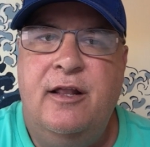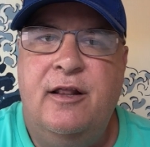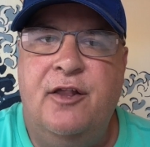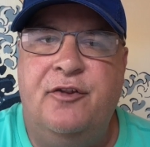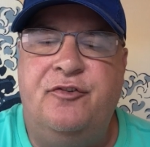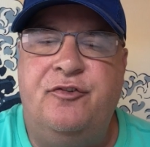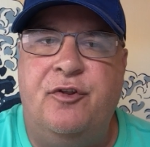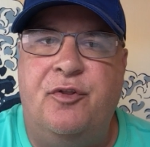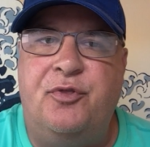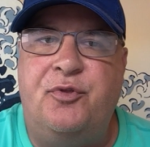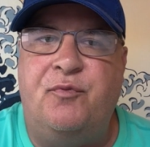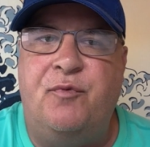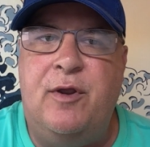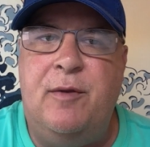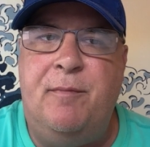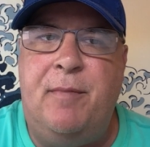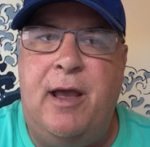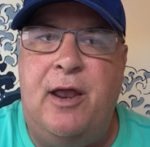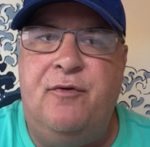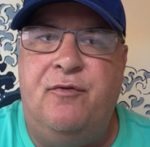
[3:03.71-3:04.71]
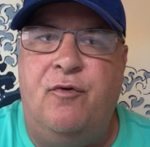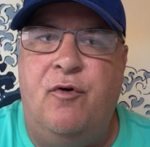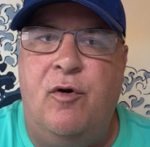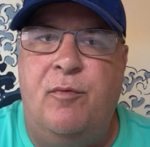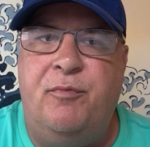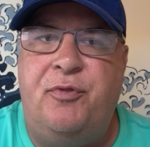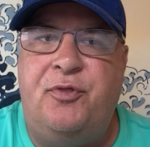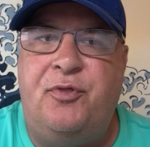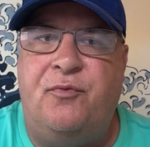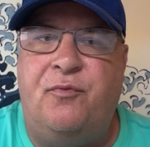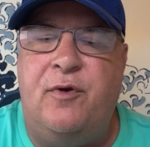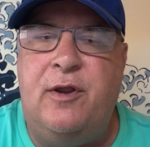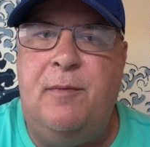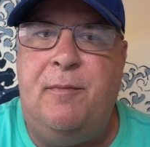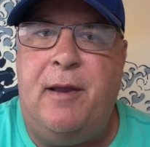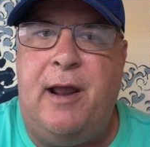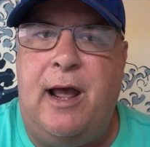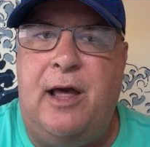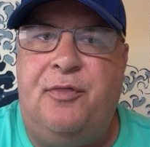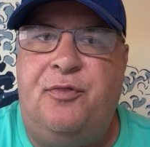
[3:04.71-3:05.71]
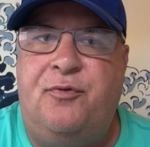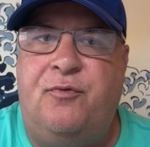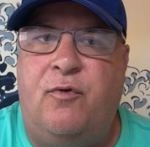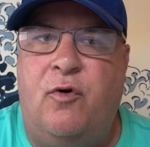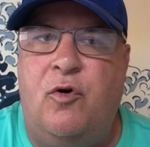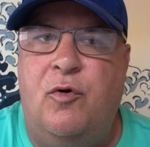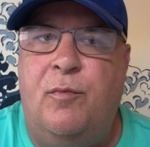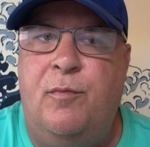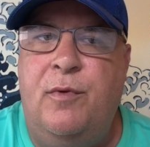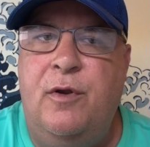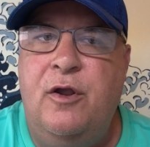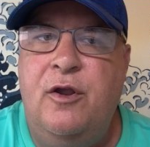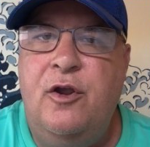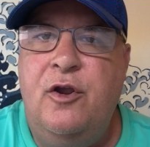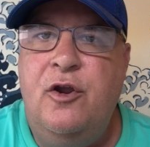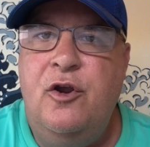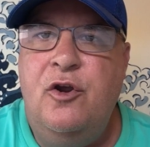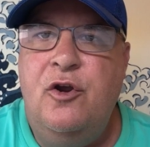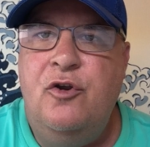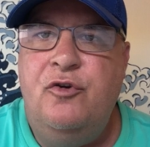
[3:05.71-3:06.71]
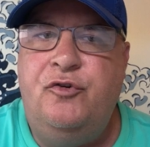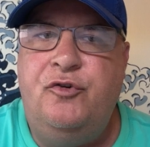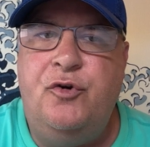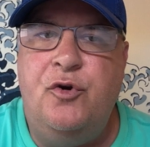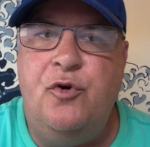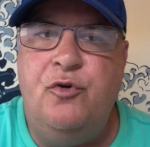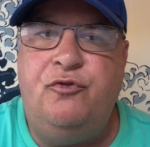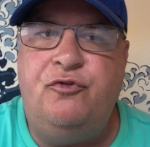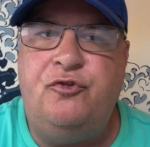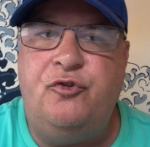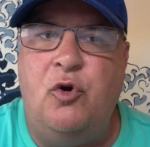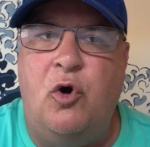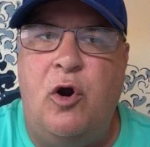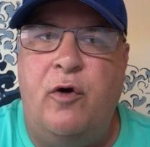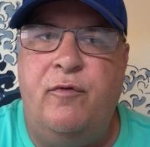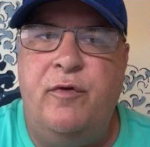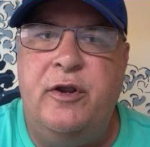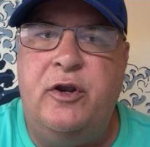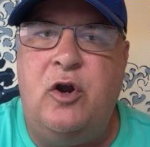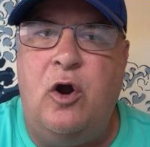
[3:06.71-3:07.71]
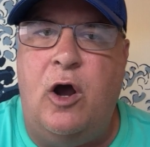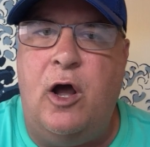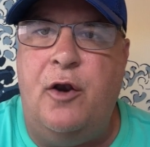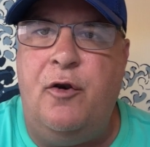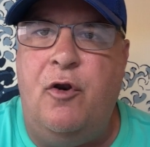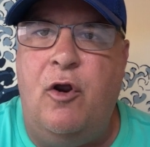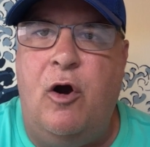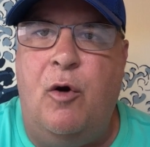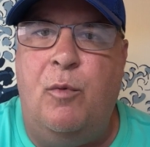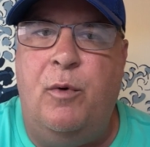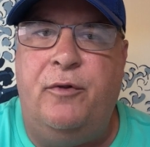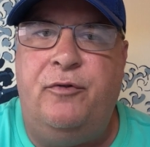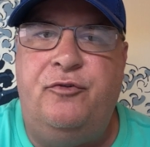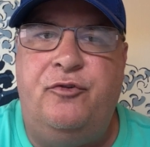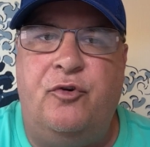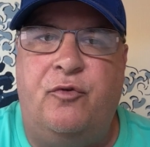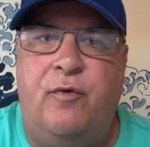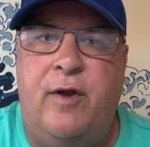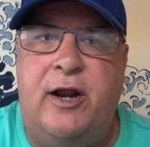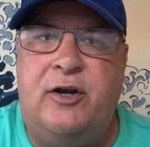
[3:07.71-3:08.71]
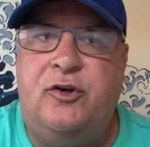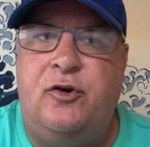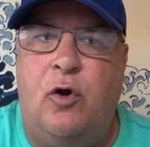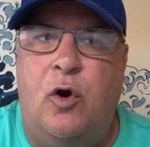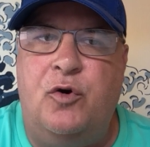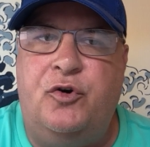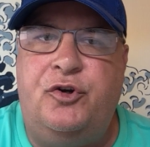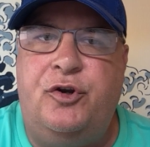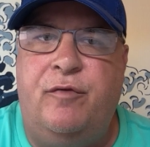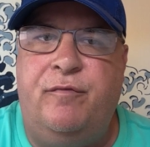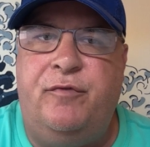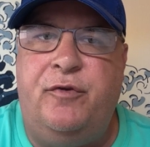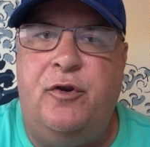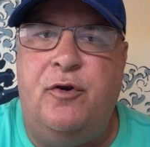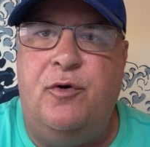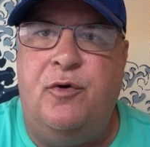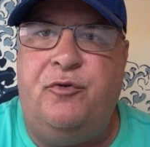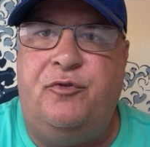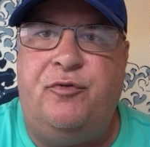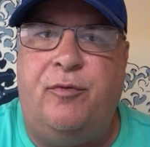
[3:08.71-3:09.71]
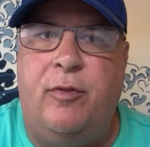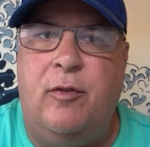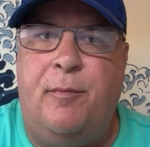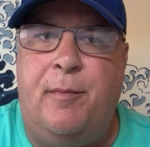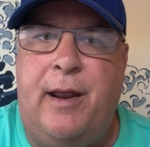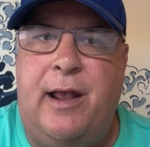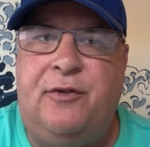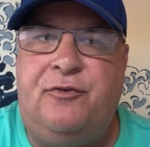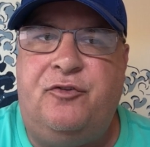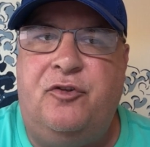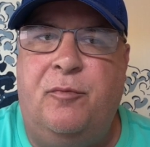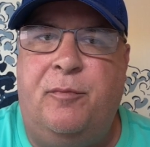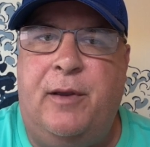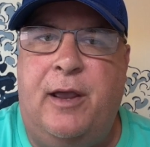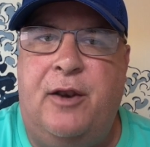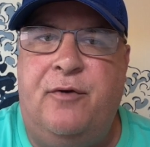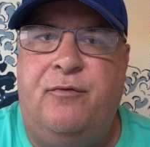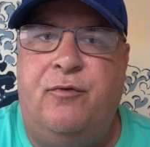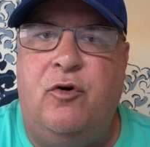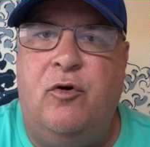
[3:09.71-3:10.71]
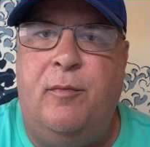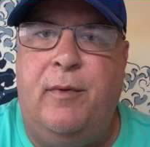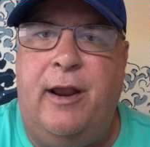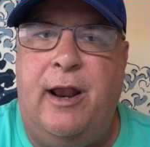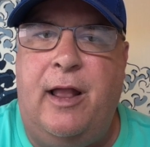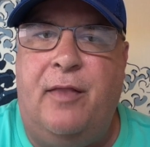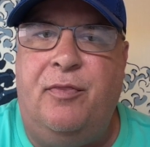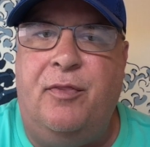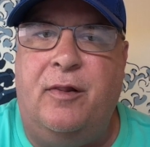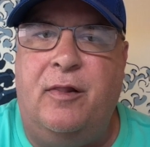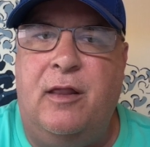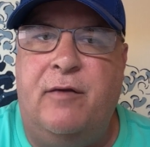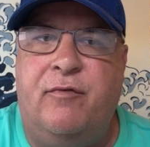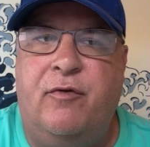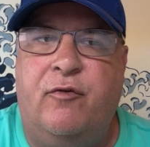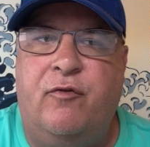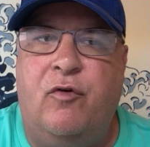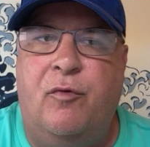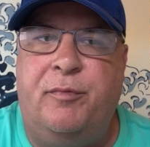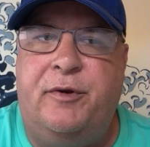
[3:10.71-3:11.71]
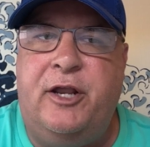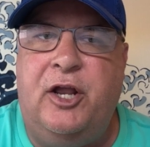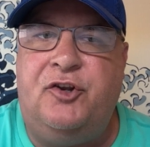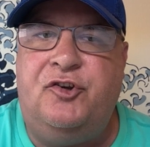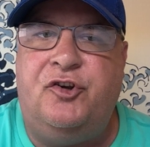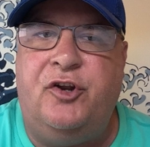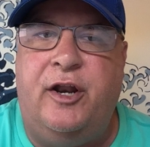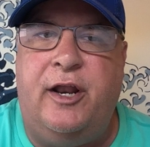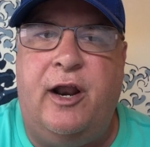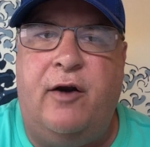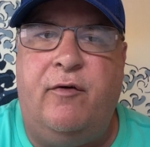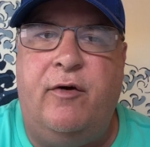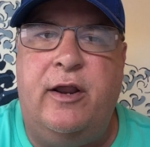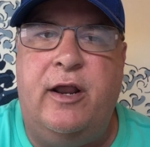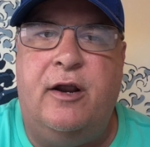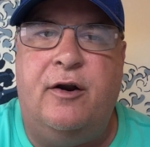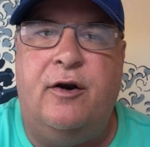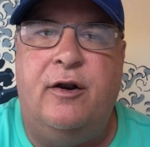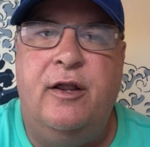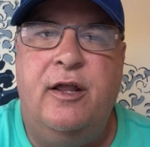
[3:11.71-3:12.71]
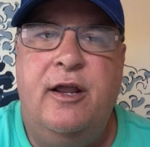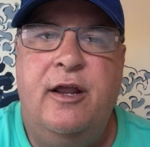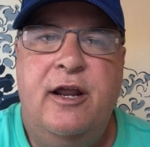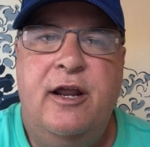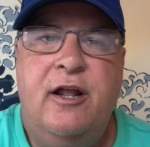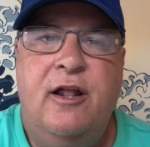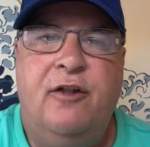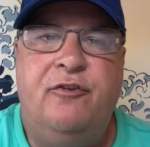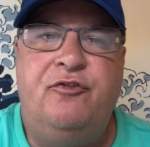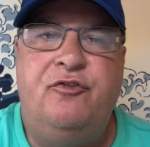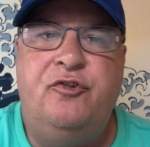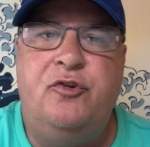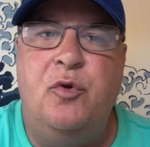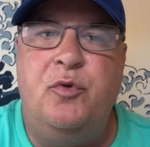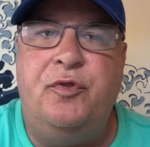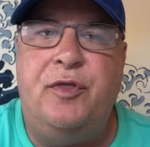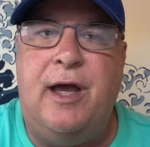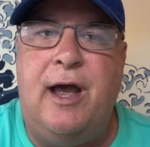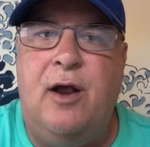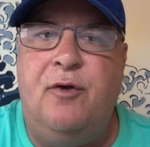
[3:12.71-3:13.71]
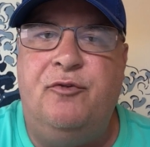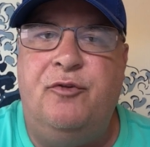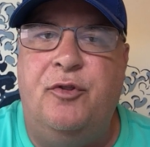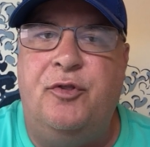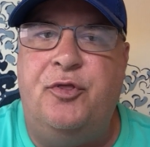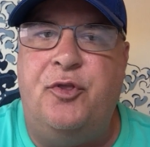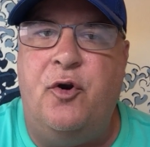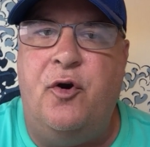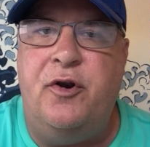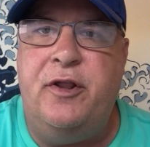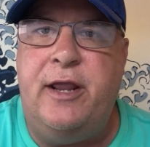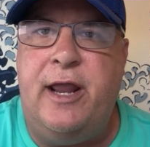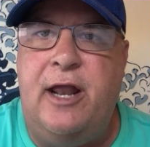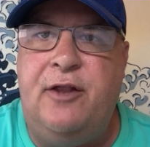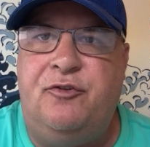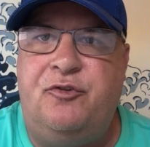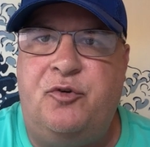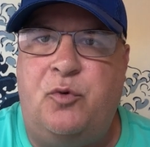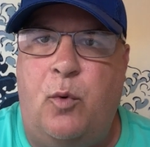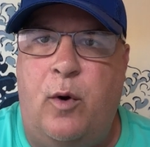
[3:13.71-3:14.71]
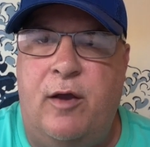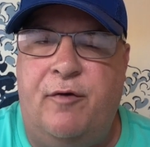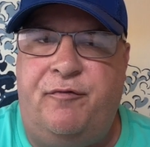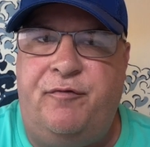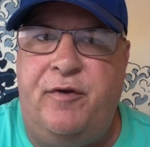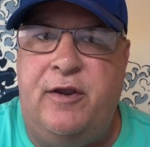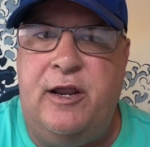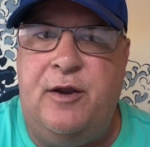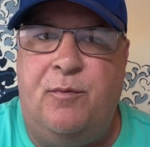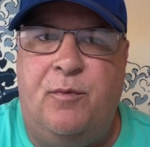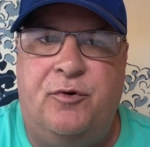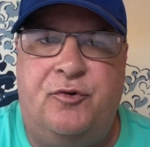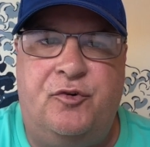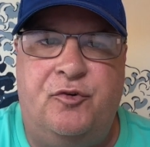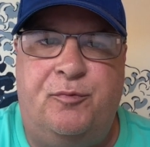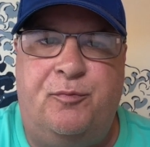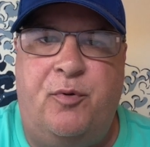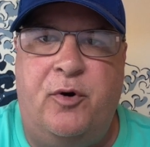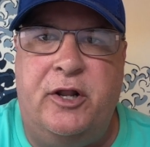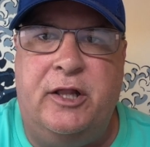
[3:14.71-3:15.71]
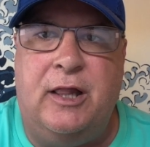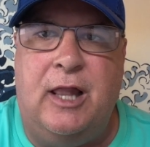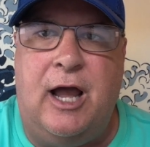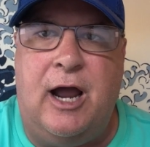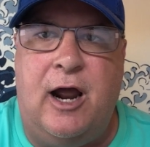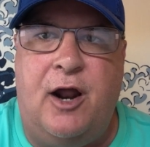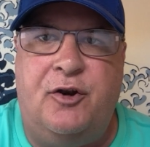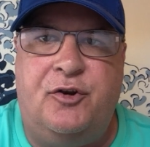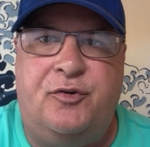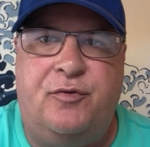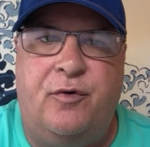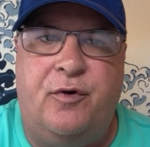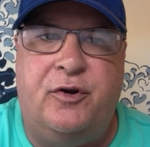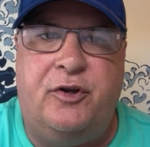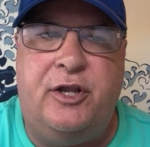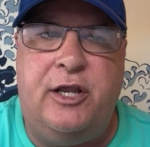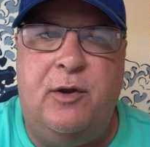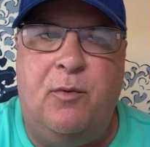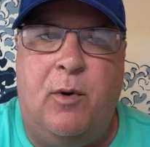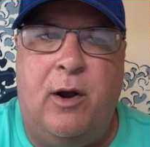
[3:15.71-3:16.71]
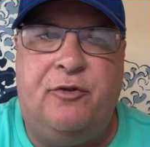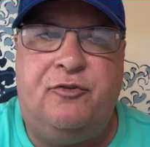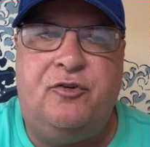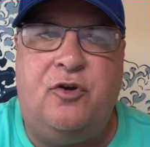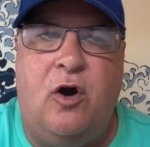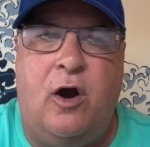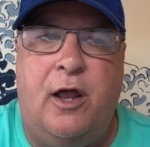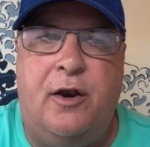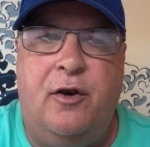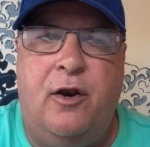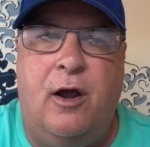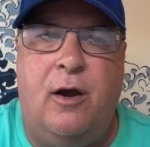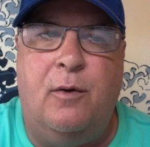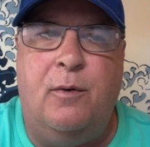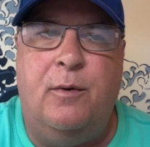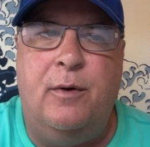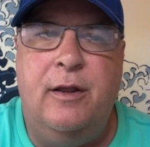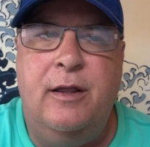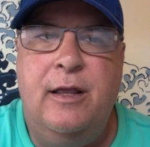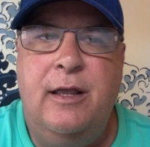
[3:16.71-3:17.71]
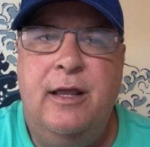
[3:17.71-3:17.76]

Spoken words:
This is a three-bedroom, three-bathroom, two-story condo with direct ocean views from the master bedroom and the living room kitchen area. It's 2,038 square feet, which is pretty large for a Key West condo.